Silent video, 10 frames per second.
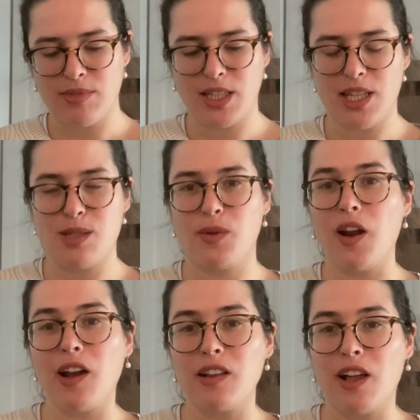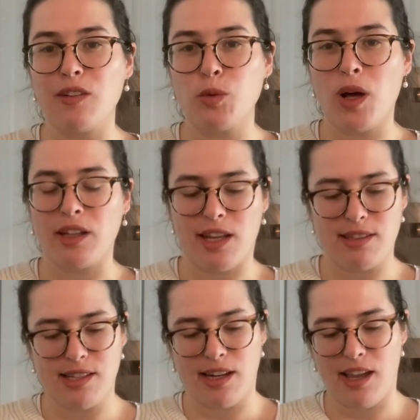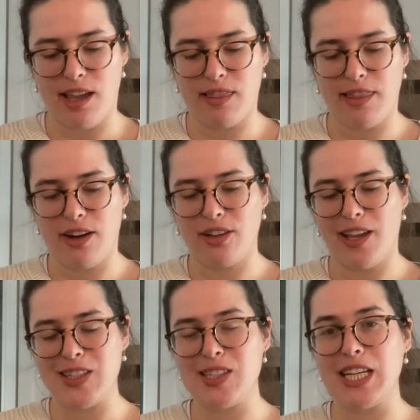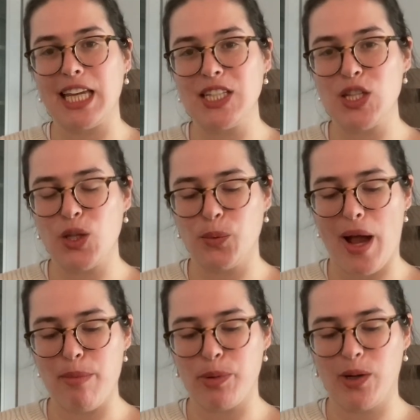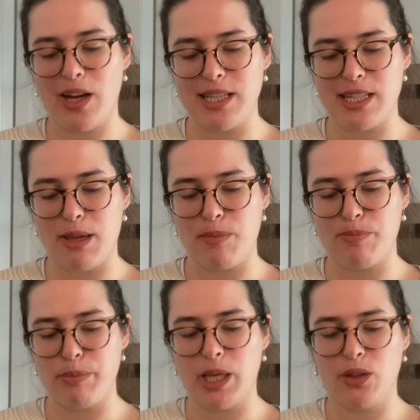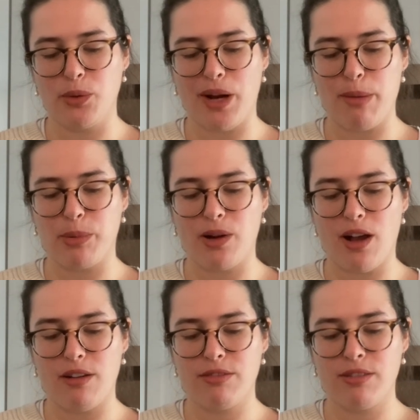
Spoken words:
This one had a lot of walnuts in it, and they're like sticking to the wrapper as I peel the wrapper off.